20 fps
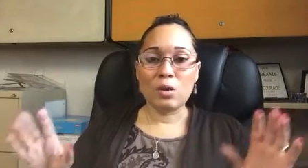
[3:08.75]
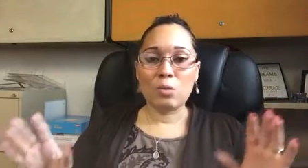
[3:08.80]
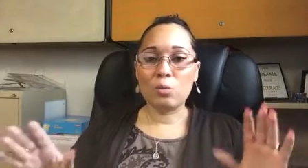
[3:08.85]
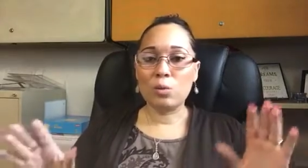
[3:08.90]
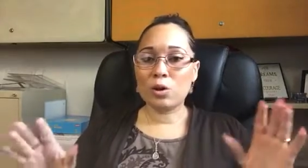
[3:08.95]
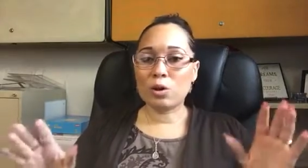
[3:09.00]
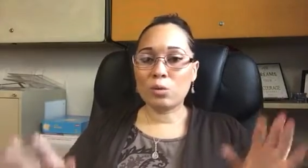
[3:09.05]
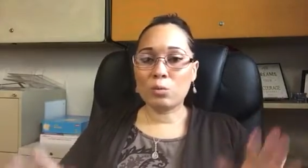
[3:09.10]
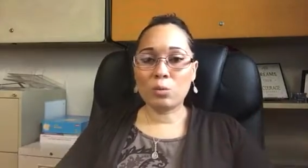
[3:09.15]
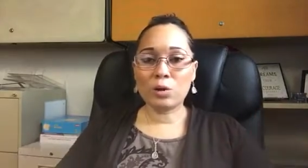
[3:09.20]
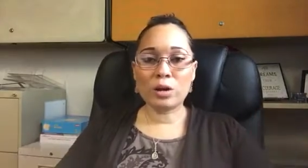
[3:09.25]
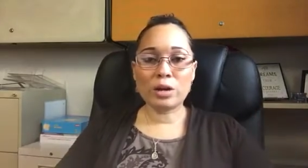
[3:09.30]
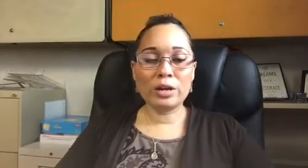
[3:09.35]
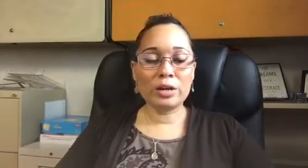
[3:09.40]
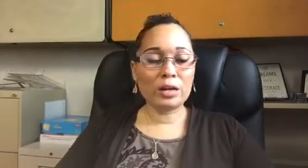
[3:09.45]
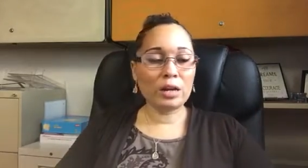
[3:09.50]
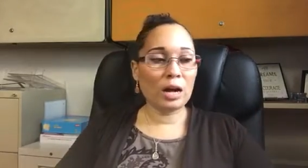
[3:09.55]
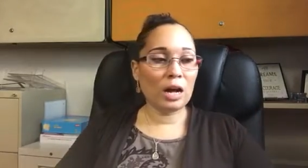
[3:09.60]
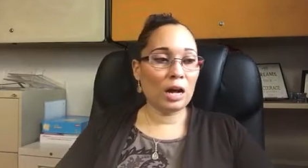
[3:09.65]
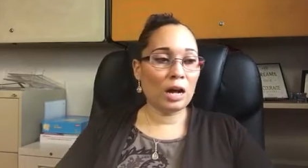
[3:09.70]
we're we're
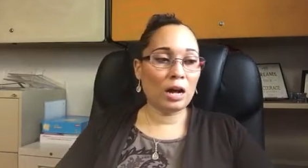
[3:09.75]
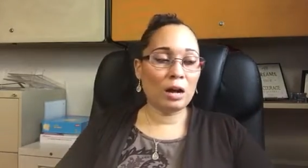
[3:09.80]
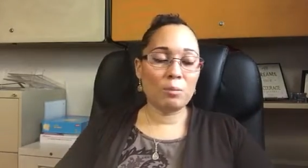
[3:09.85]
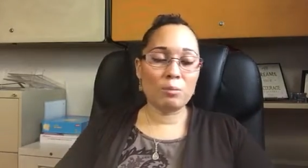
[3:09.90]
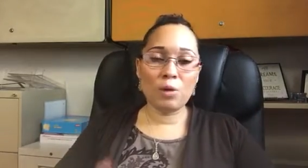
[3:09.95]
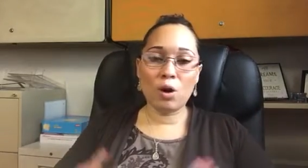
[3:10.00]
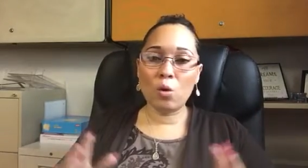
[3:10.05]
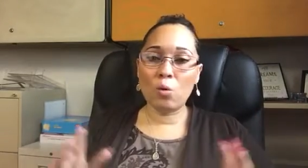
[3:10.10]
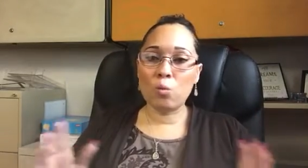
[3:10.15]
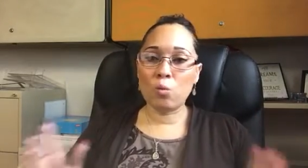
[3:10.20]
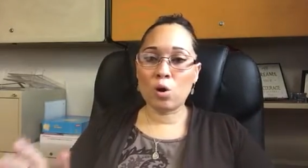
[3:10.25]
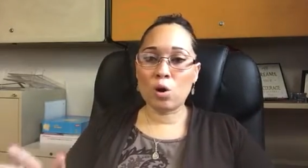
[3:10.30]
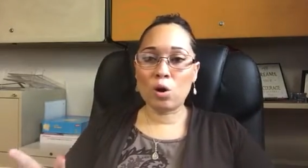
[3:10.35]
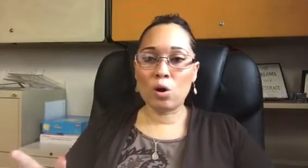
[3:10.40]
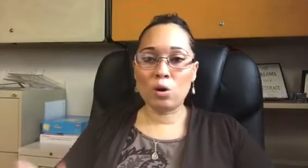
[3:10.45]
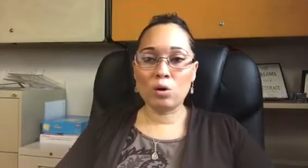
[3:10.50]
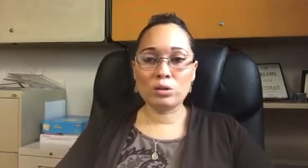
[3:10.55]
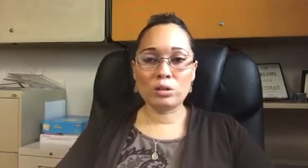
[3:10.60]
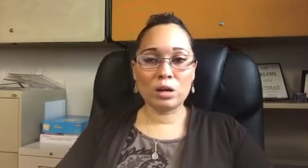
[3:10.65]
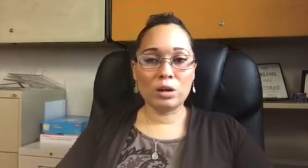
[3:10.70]
in a um a
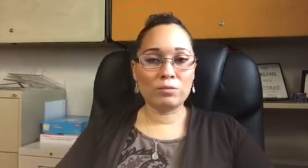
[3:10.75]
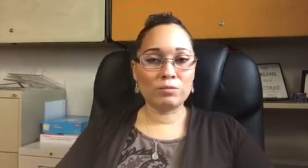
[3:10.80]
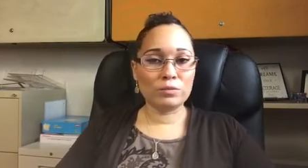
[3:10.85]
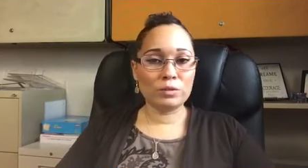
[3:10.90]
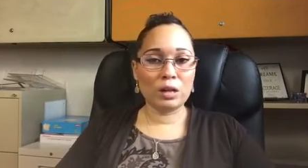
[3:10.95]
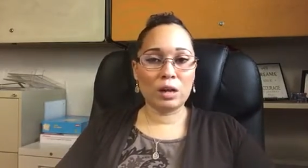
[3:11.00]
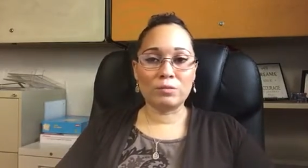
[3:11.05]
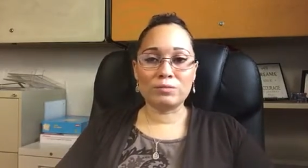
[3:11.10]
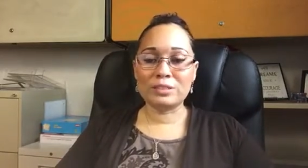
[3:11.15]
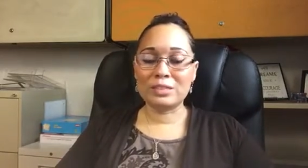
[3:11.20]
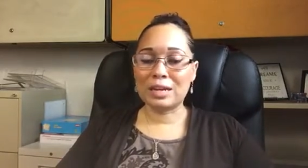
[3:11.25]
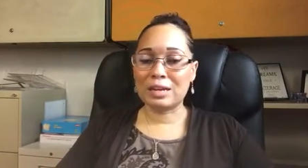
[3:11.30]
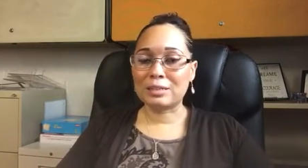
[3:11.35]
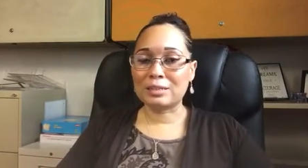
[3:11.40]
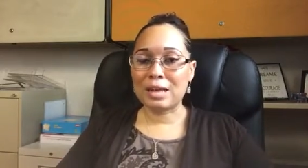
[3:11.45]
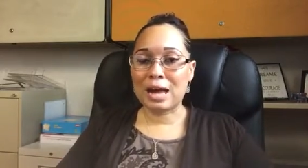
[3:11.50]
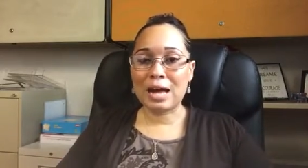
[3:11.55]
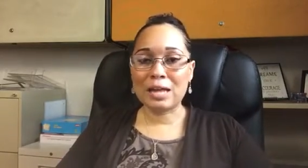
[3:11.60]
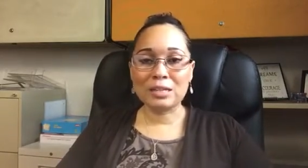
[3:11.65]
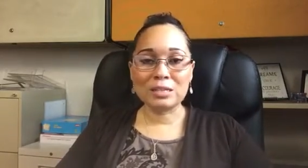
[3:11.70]
world of of
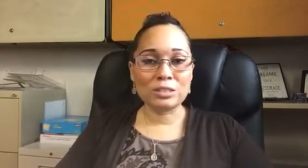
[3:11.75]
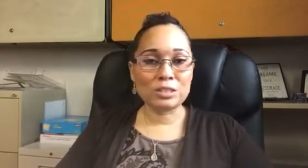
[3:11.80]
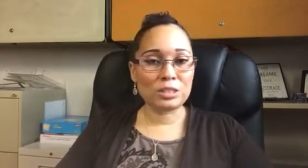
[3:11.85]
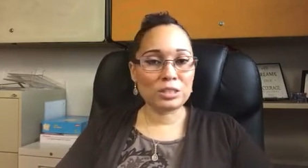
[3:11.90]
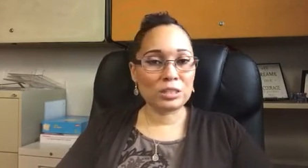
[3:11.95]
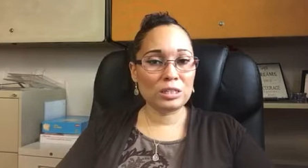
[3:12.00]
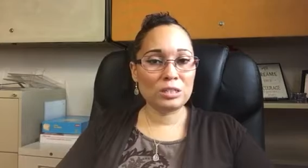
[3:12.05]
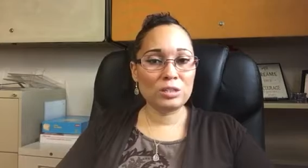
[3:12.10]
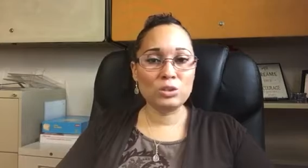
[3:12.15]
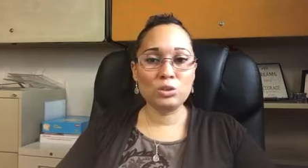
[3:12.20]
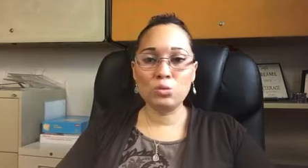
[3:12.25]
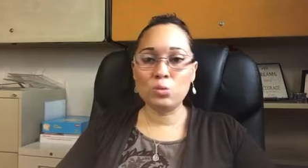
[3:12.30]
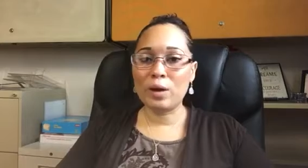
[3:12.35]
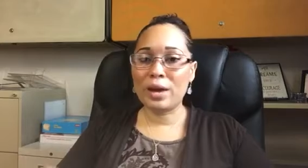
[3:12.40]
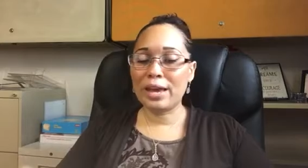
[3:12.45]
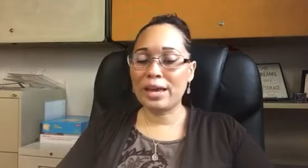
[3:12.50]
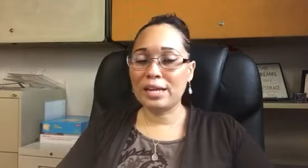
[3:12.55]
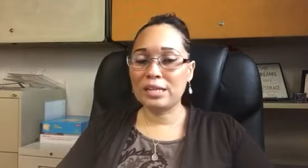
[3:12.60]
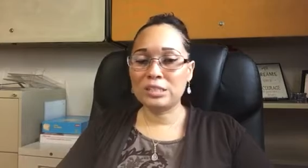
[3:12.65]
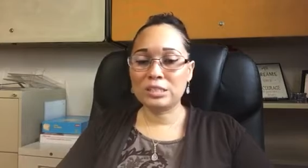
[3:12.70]
technology, new
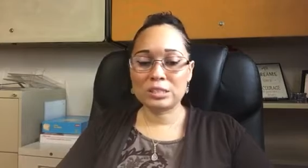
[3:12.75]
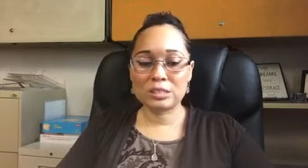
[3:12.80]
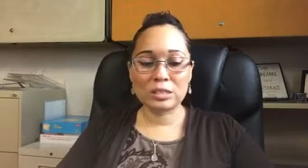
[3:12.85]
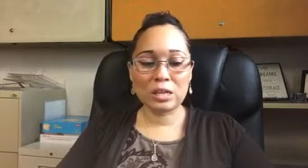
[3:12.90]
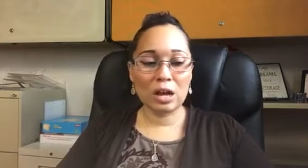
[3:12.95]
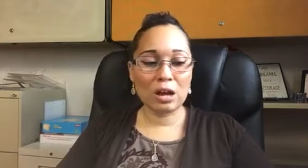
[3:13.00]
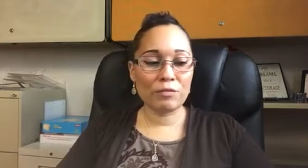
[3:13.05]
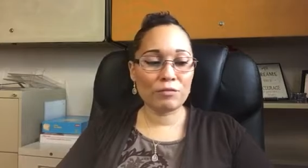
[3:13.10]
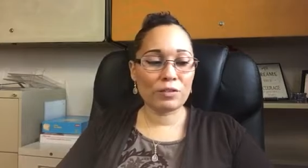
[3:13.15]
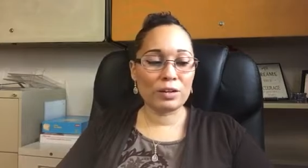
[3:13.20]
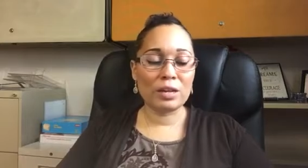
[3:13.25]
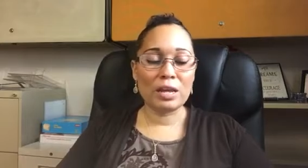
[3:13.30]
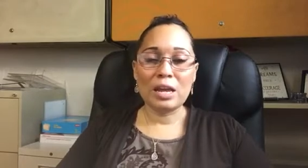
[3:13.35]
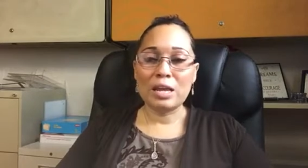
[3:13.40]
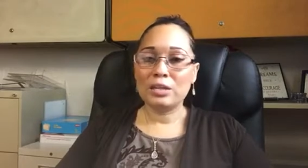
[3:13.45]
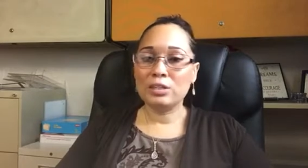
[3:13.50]
age stuff, and